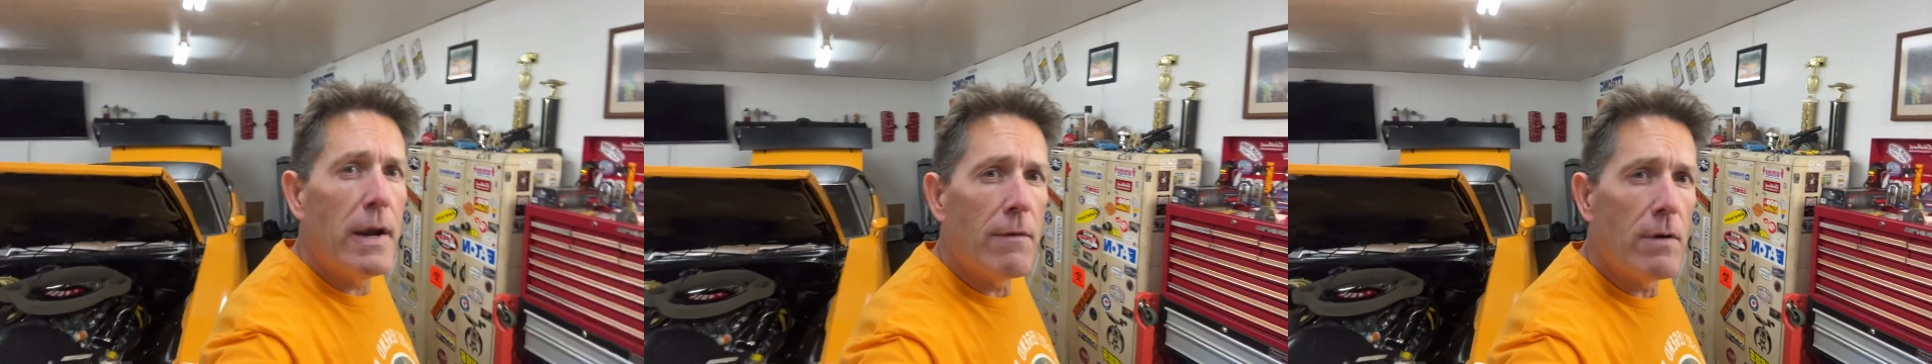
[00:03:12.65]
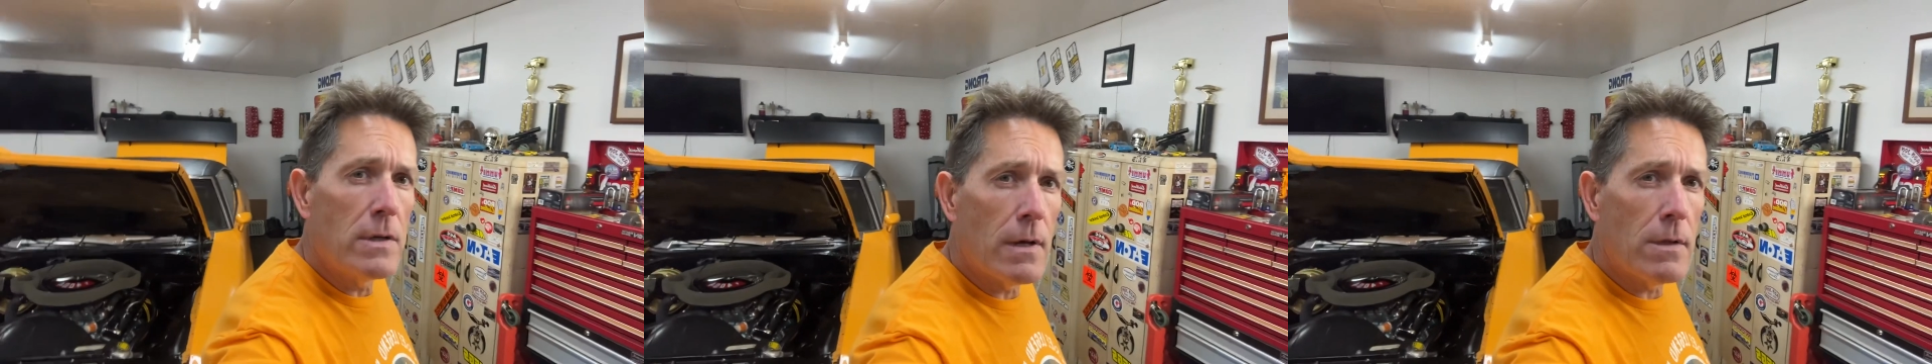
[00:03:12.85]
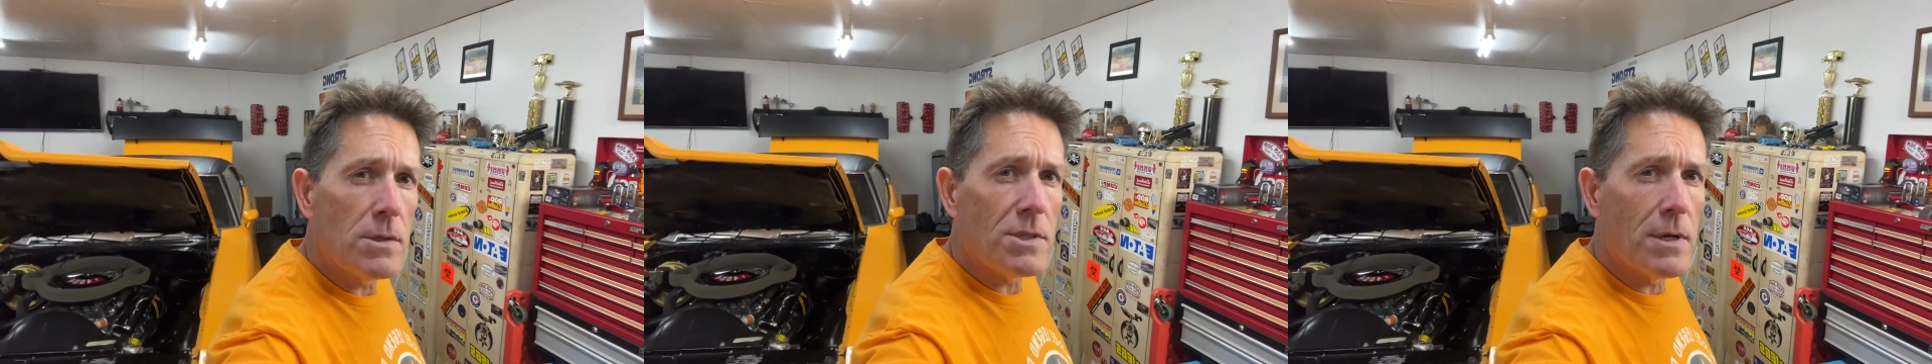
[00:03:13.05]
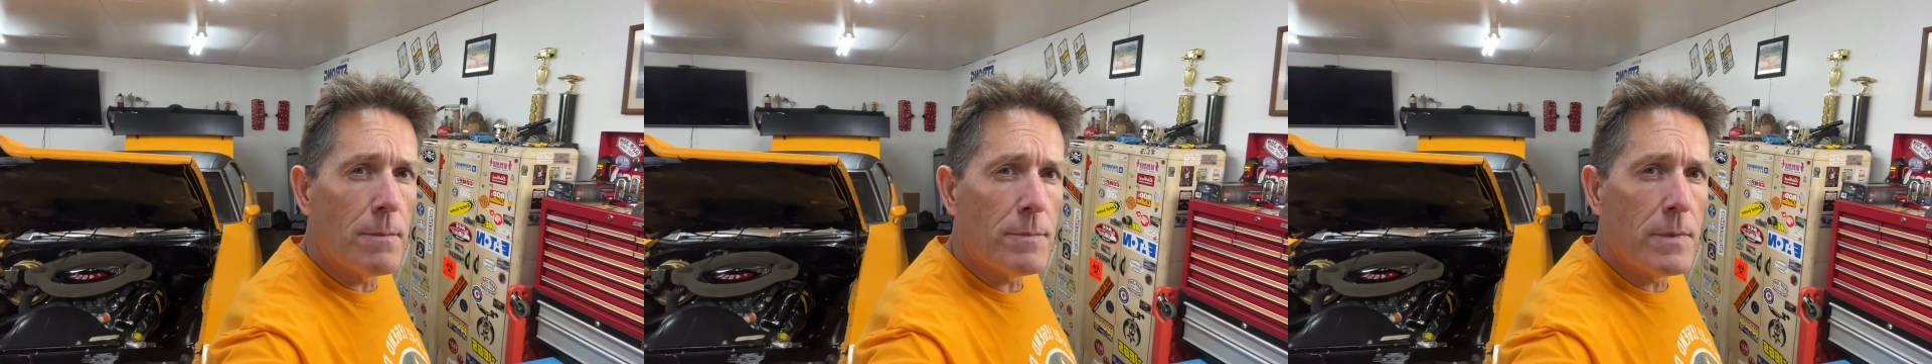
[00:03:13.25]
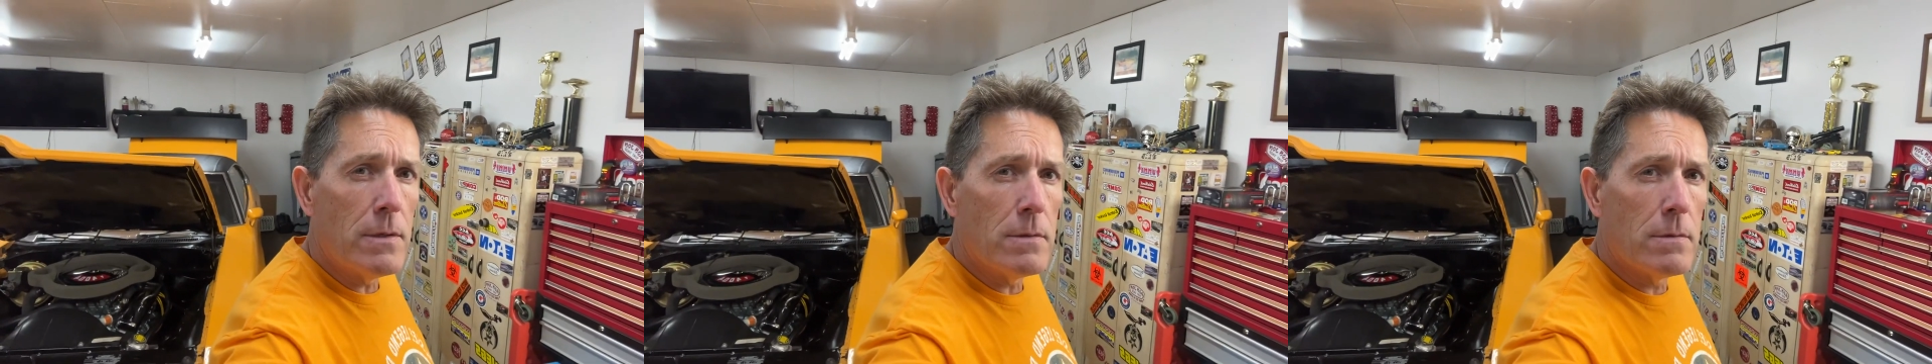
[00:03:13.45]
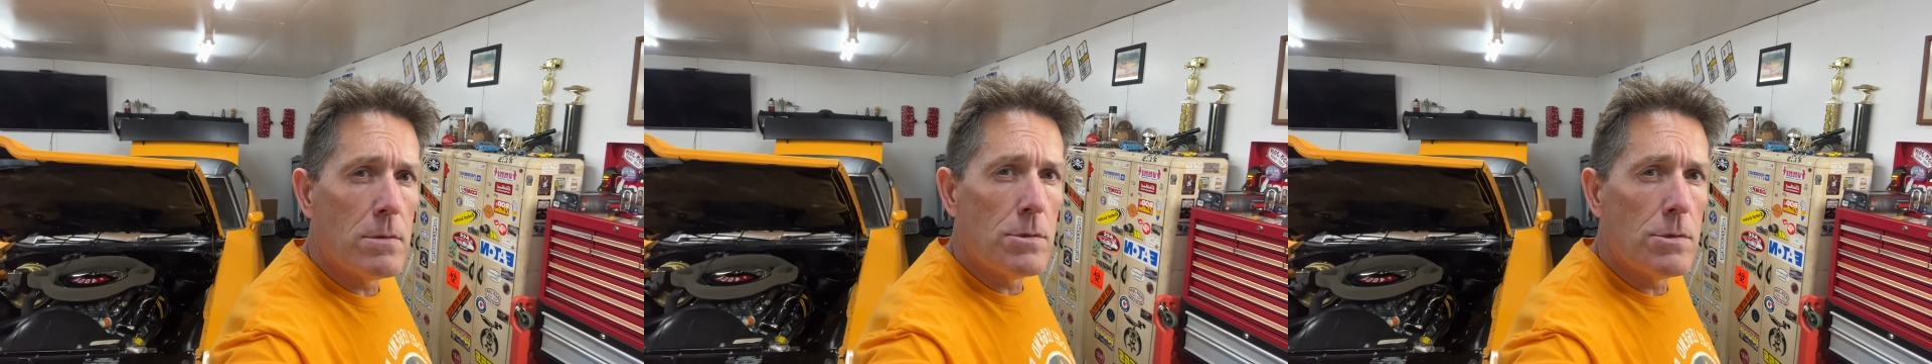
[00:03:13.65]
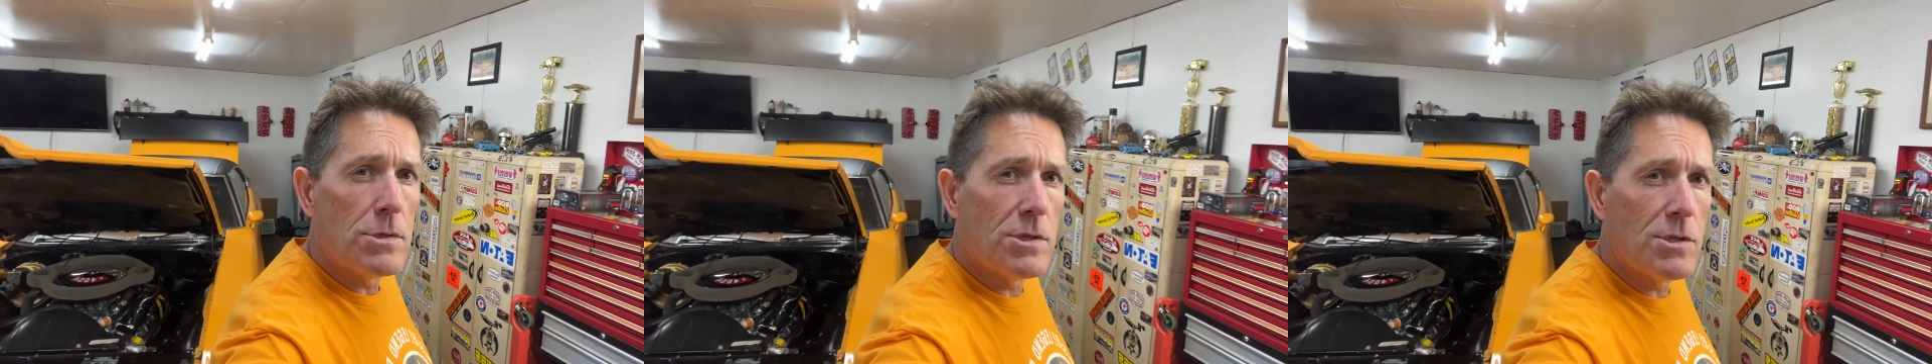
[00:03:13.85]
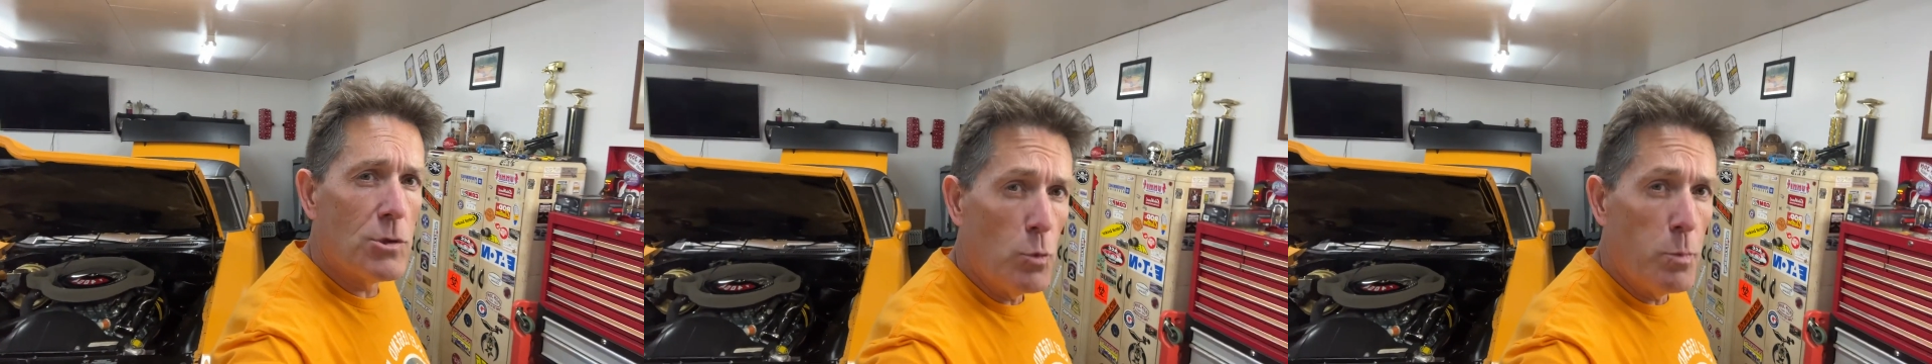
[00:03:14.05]
ever done something
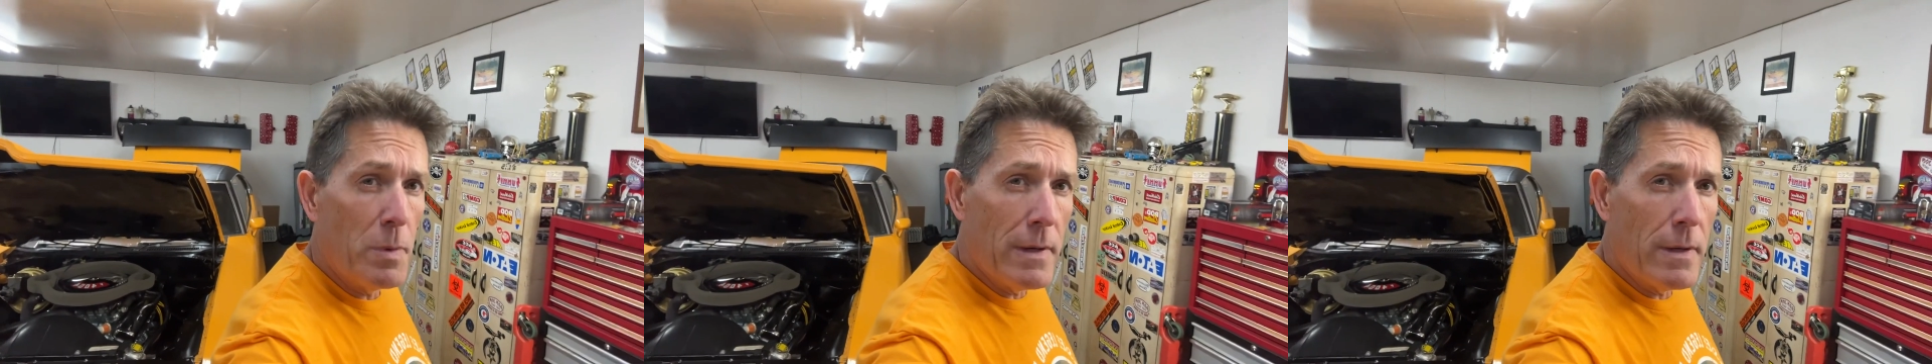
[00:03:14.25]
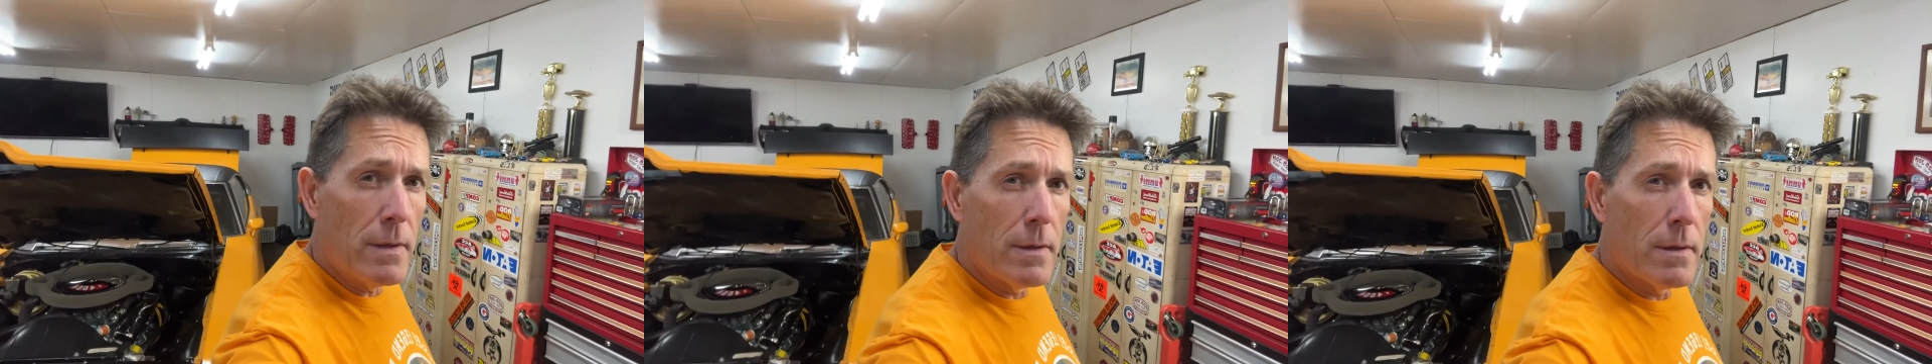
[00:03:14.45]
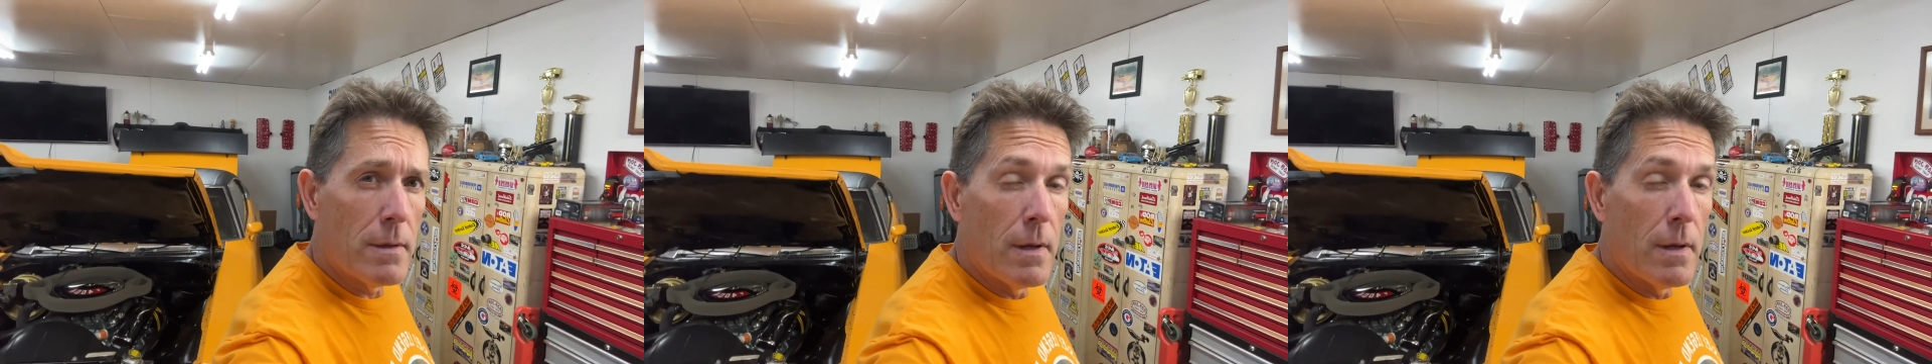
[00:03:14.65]
stupid?